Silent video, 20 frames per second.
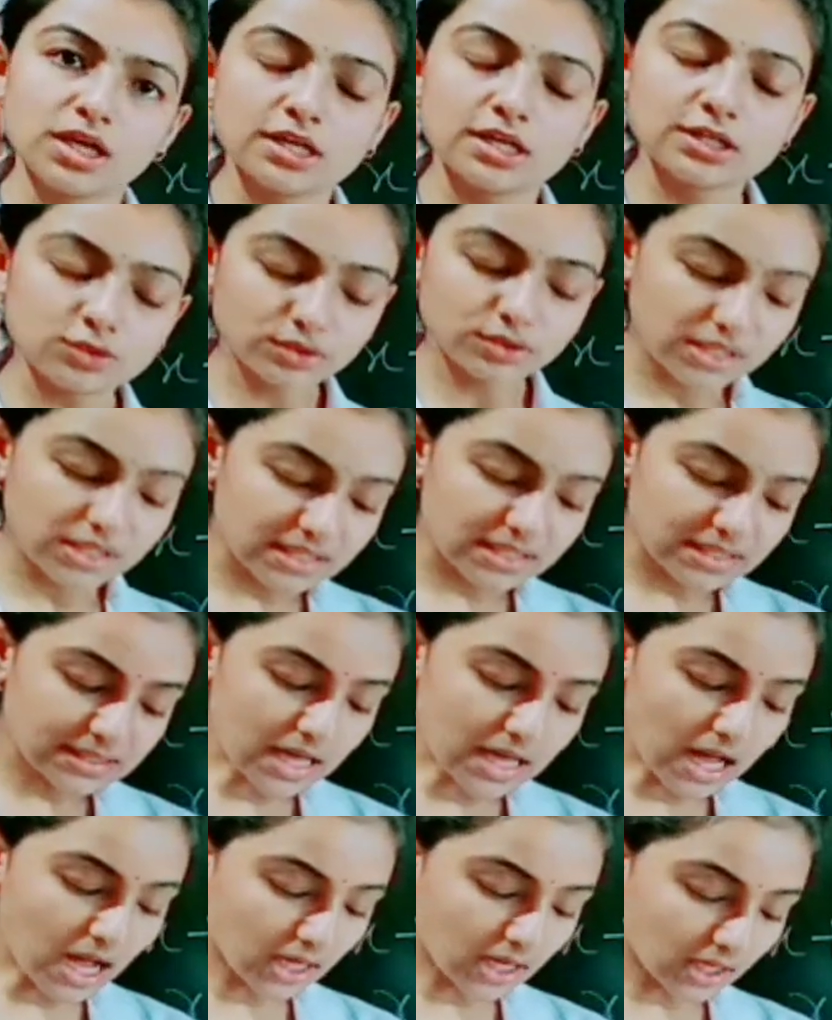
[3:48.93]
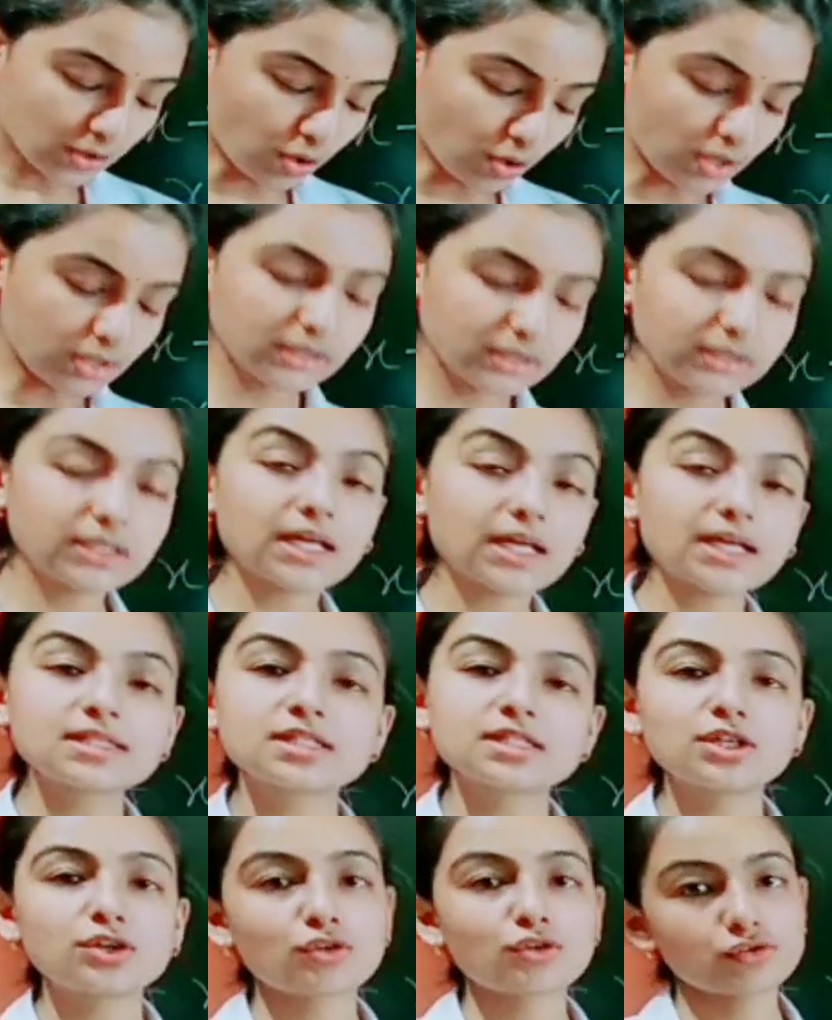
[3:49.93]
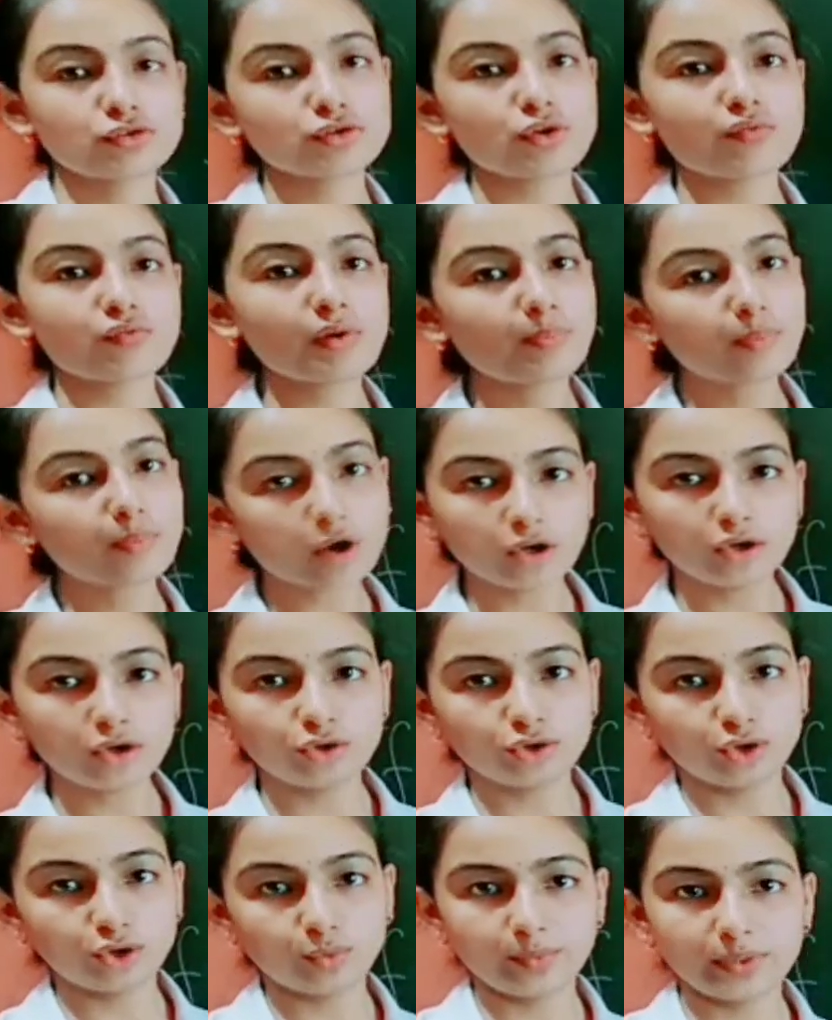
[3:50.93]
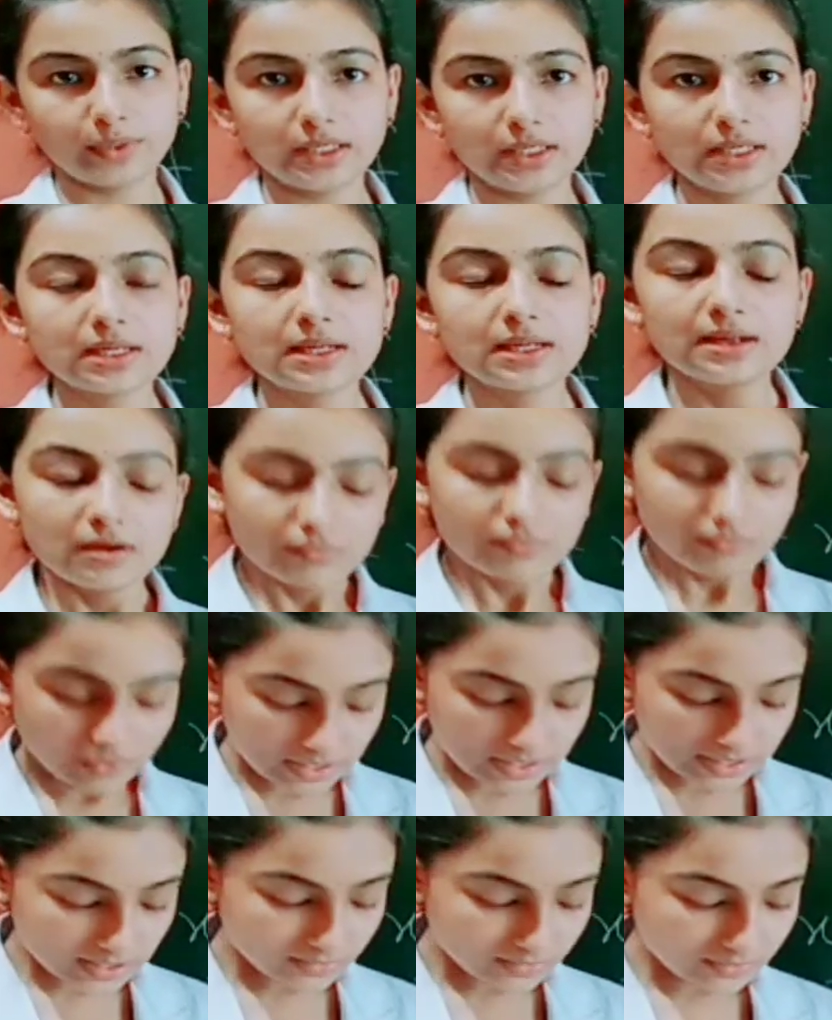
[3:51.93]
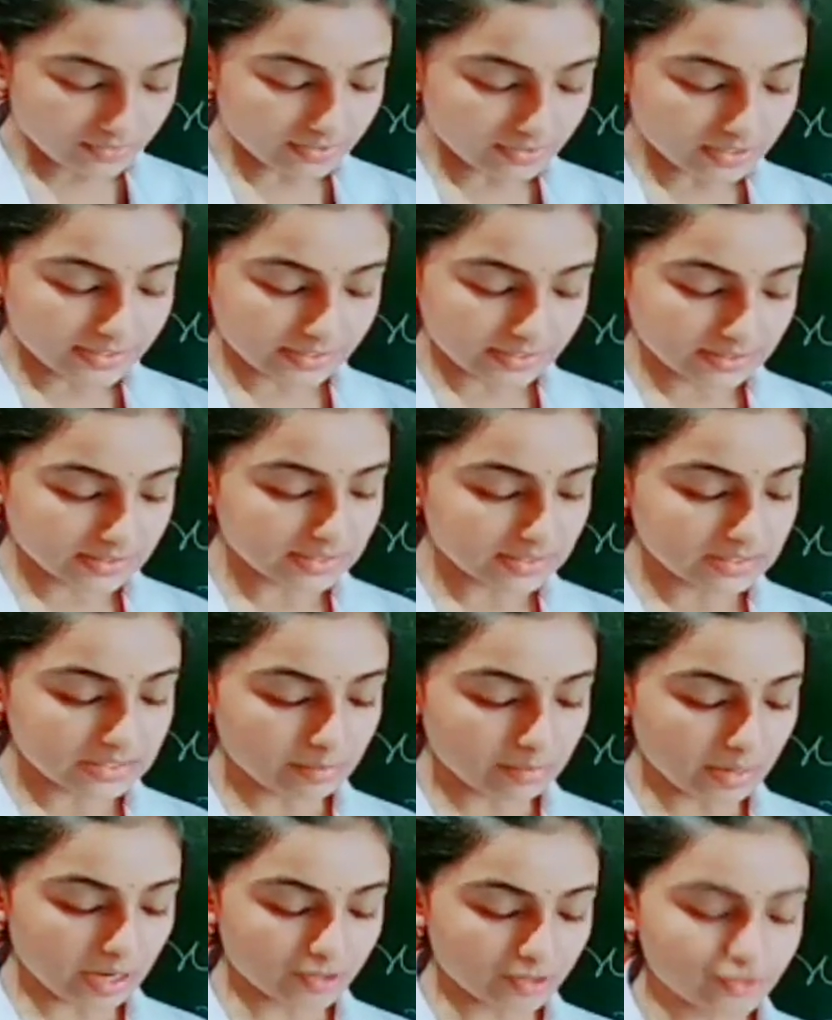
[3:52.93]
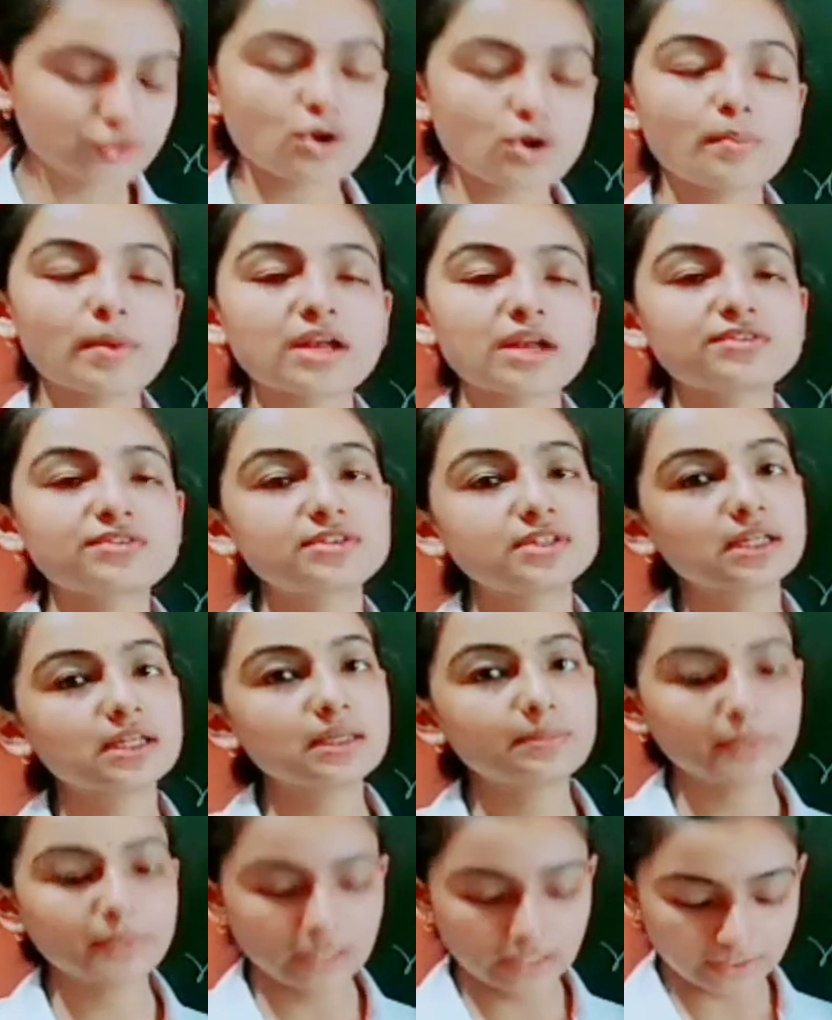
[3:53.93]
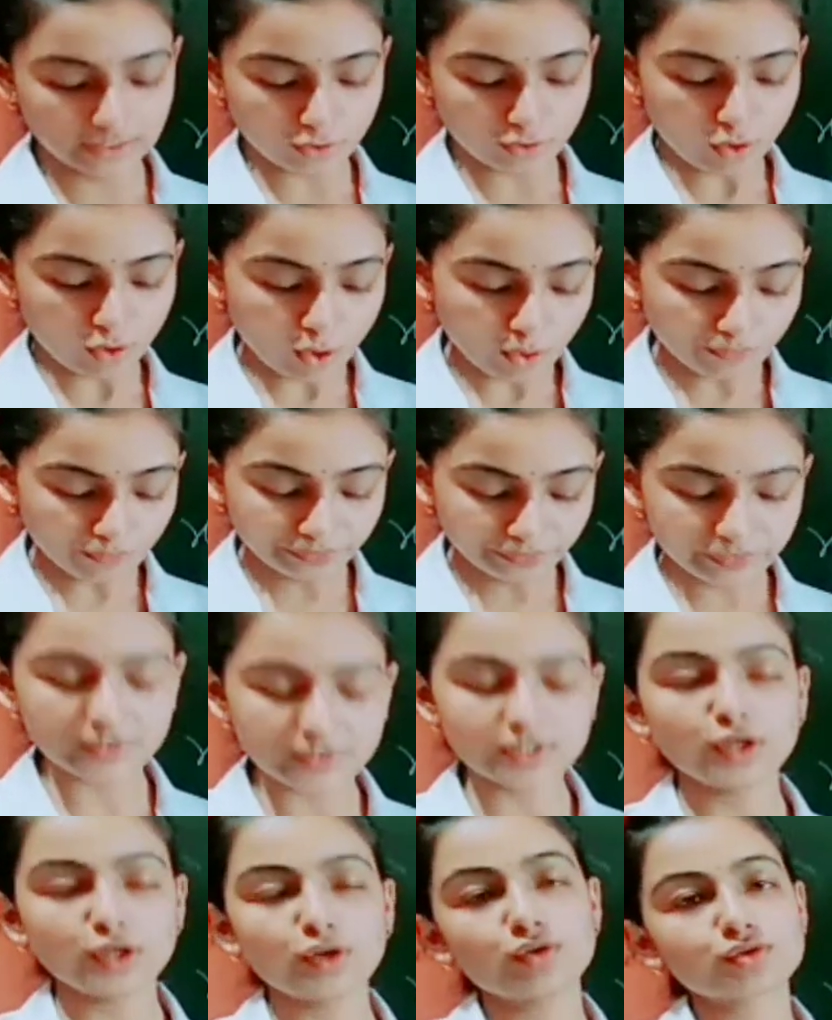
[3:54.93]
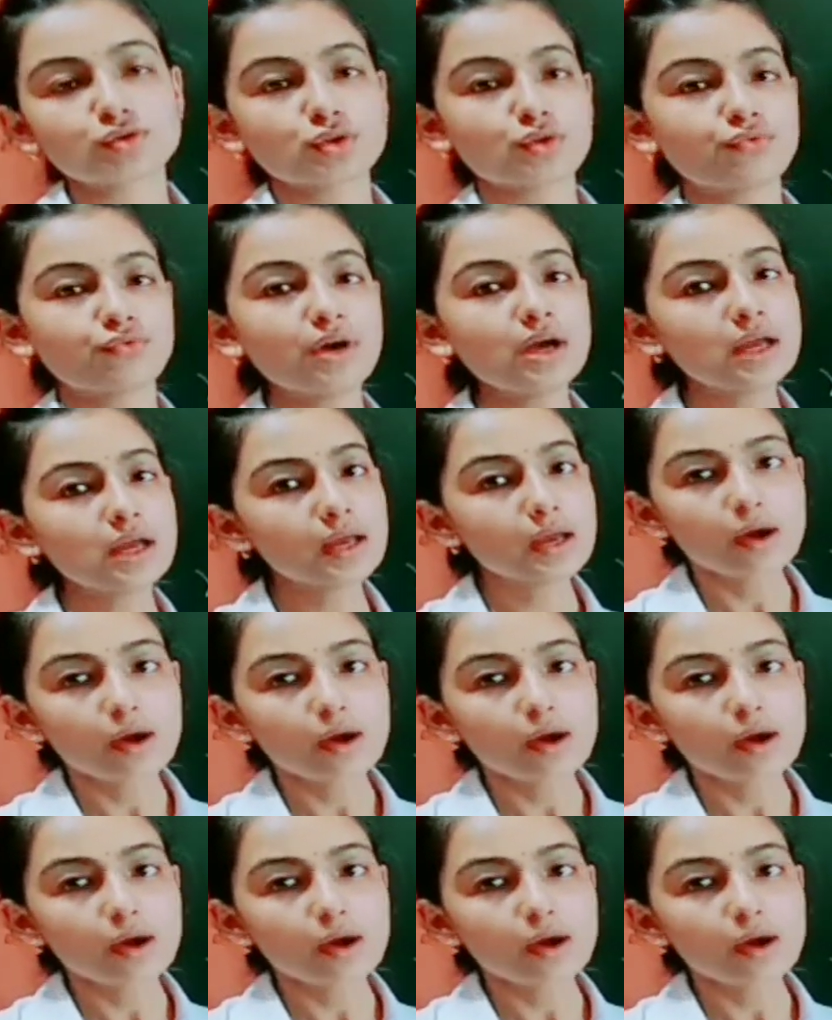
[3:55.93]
So these are called the zeros of a polynomial. First we will discuss about geometrical meaning of zeros of a